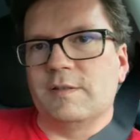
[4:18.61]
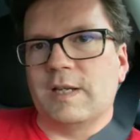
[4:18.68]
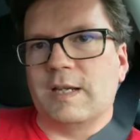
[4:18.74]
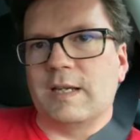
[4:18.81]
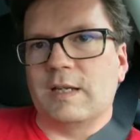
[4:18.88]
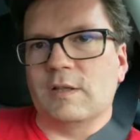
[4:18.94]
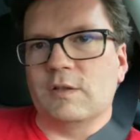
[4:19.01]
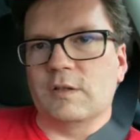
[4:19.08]

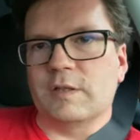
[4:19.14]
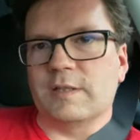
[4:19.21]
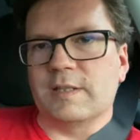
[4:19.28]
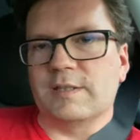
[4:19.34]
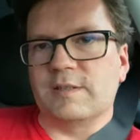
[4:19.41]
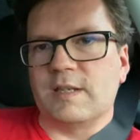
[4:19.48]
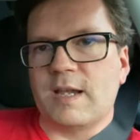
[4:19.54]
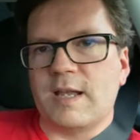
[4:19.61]
taking a look at the
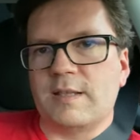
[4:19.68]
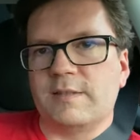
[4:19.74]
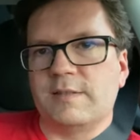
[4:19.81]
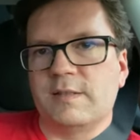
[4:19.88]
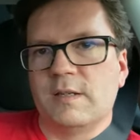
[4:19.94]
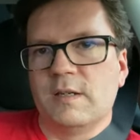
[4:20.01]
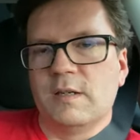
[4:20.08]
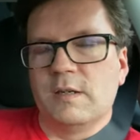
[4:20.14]

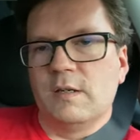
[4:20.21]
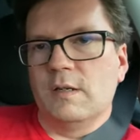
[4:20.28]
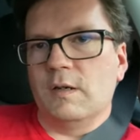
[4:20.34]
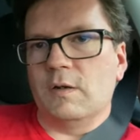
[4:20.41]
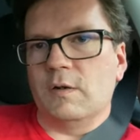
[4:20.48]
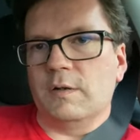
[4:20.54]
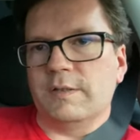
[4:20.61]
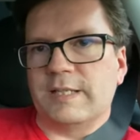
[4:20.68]
stats
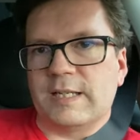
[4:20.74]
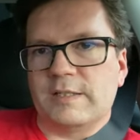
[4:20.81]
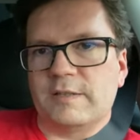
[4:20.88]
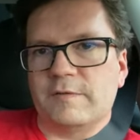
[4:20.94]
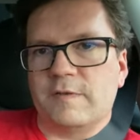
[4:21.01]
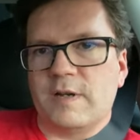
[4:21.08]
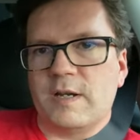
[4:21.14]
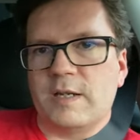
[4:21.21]
on
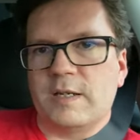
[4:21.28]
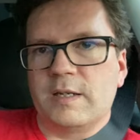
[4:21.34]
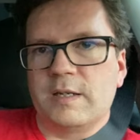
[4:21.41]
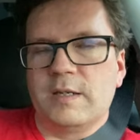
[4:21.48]
TeslaFi.